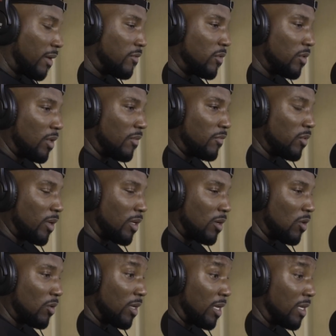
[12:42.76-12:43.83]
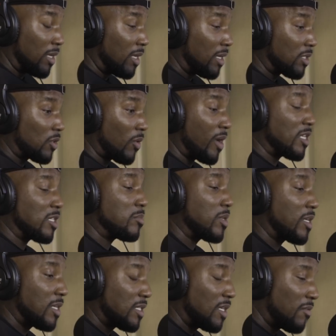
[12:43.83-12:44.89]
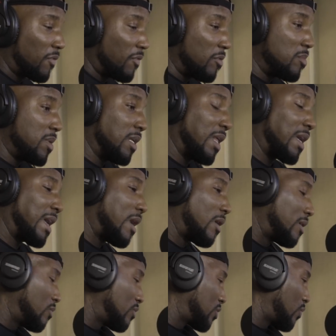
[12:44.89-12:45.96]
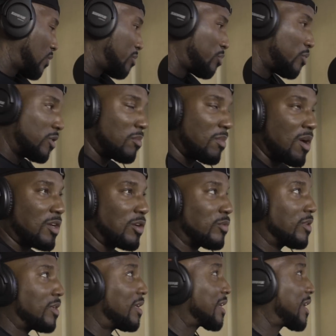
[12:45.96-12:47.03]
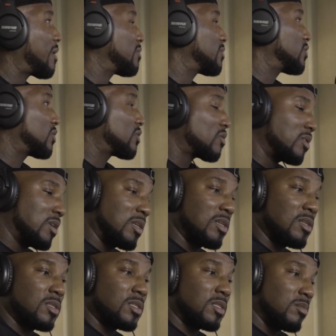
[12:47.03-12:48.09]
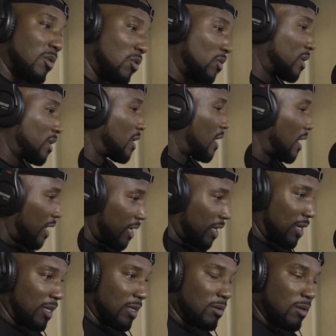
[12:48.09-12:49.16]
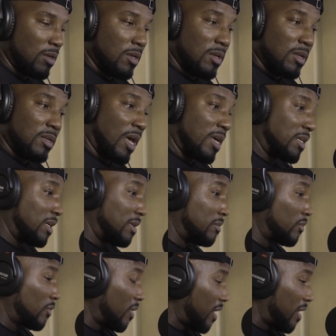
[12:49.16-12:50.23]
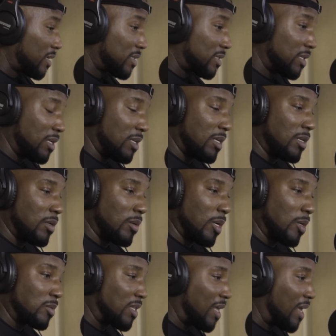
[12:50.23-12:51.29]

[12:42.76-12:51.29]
if you ain't on it, and it's crazy because even for me, like, it was one point in my career, like, I was drinking, smoking, hanging, not getting rest, and it was